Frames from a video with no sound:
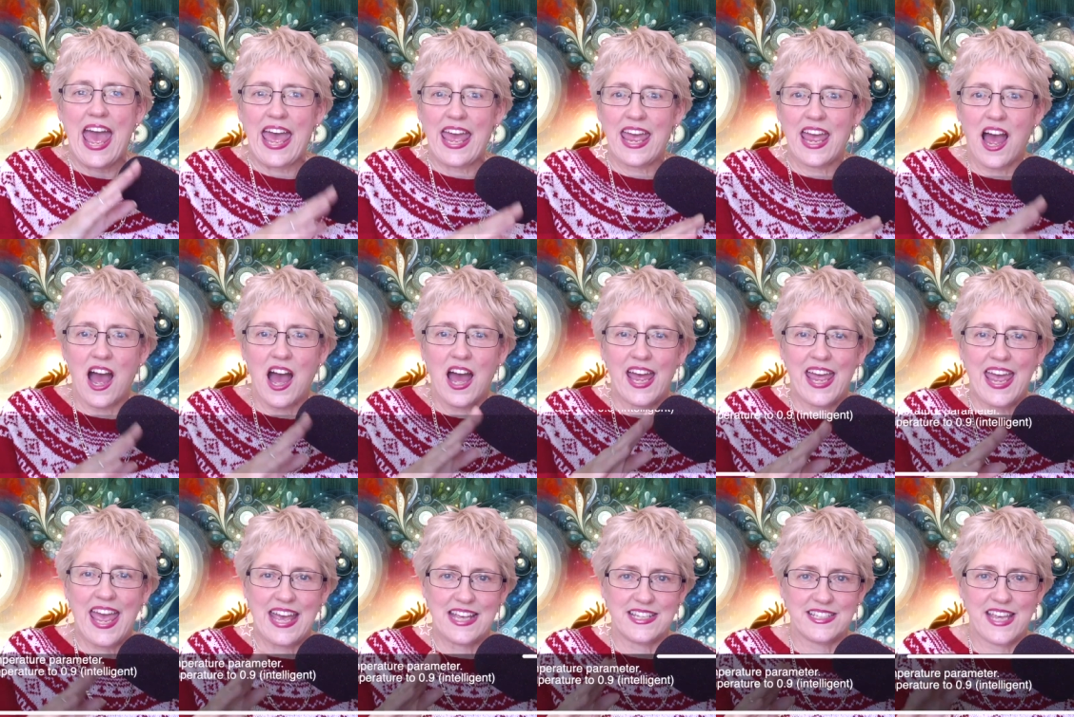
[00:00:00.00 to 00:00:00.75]

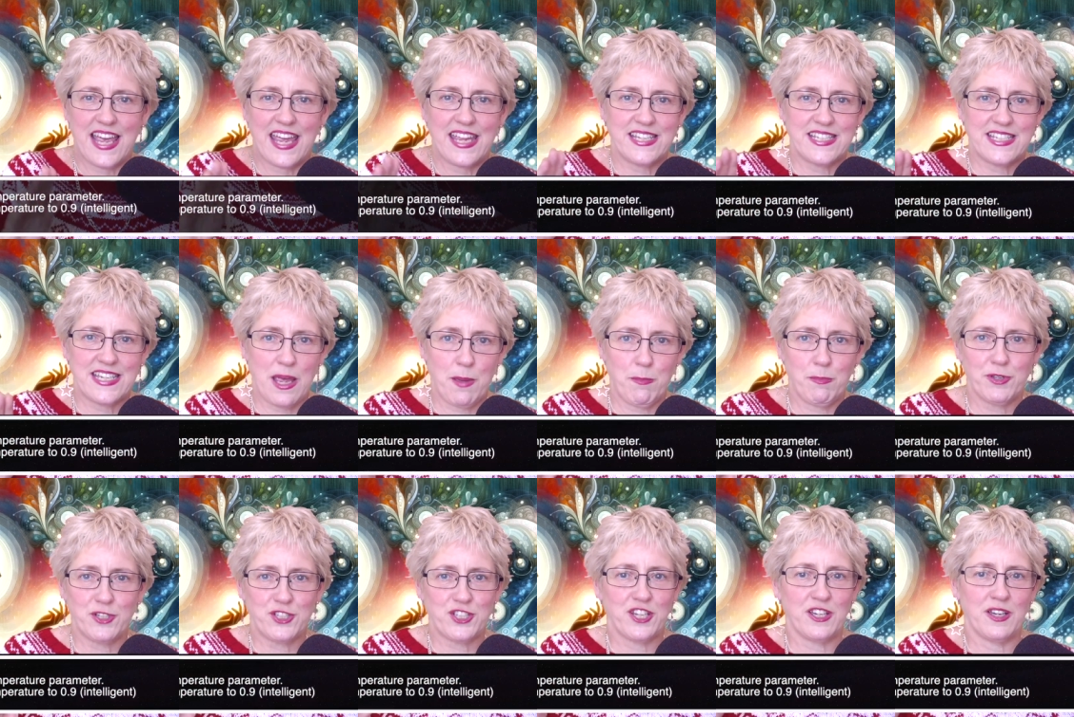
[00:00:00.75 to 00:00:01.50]
AI has a
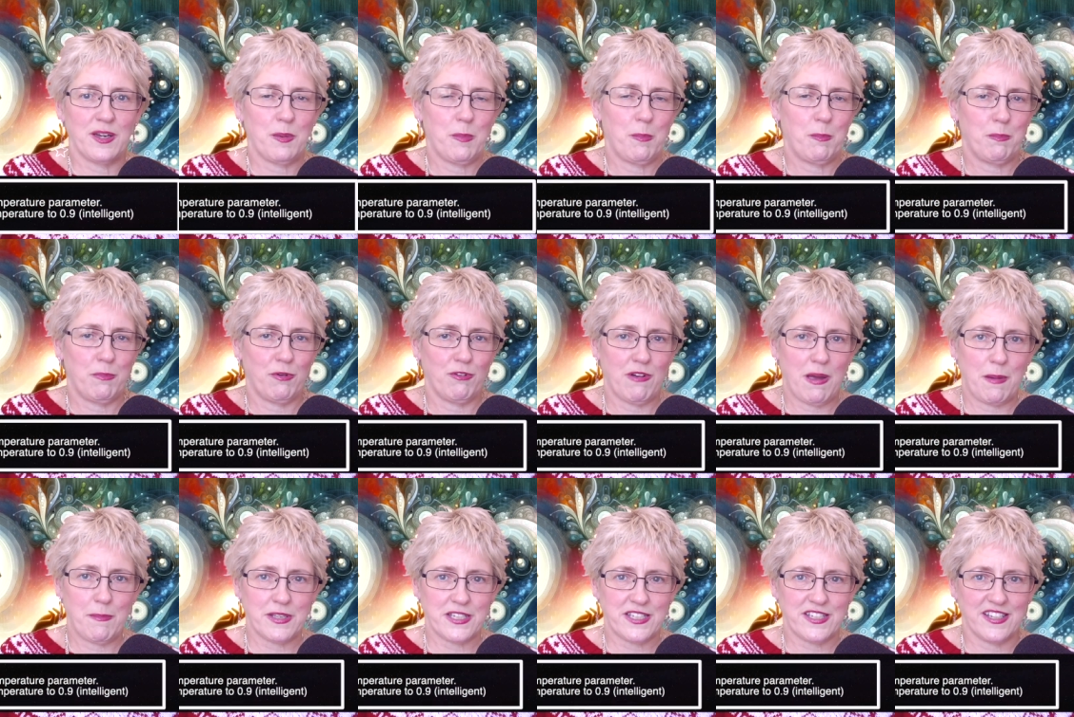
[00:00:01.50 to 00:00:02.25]
temperature
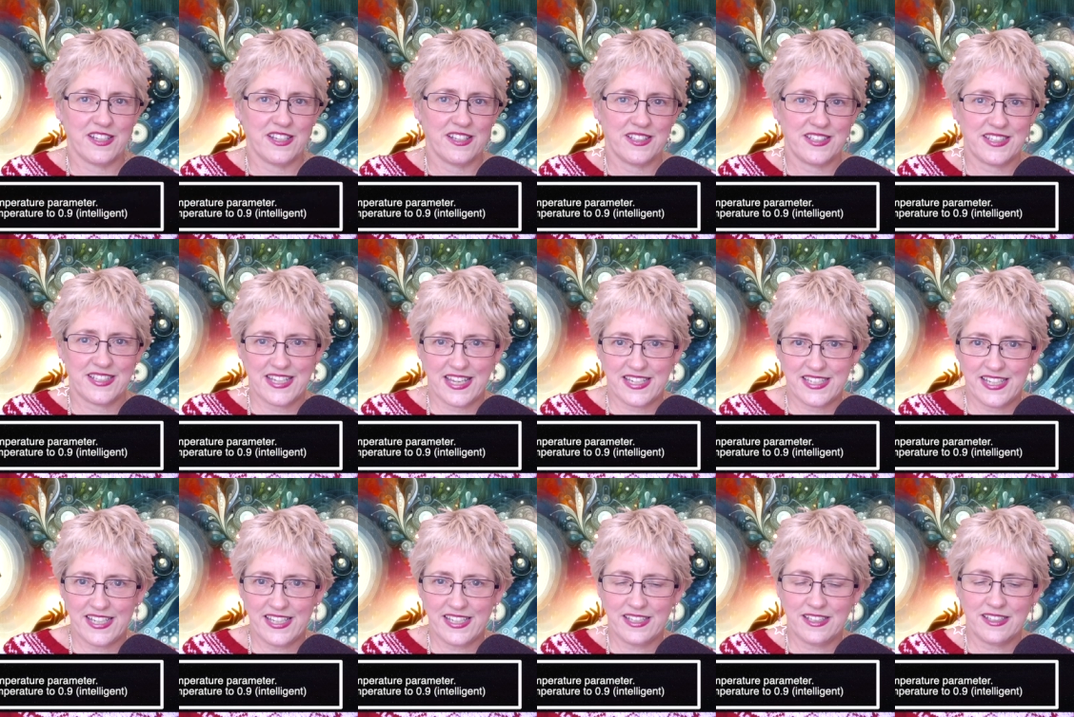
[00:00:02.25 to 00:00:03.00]
parameter
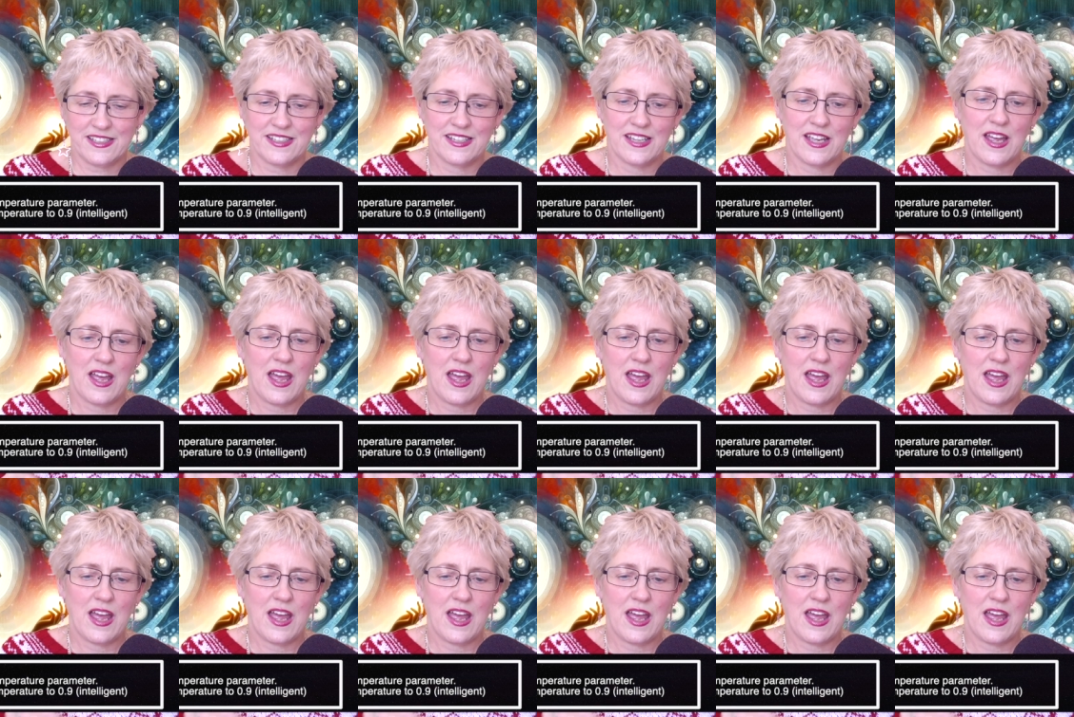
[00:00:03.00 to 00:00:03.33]
setting.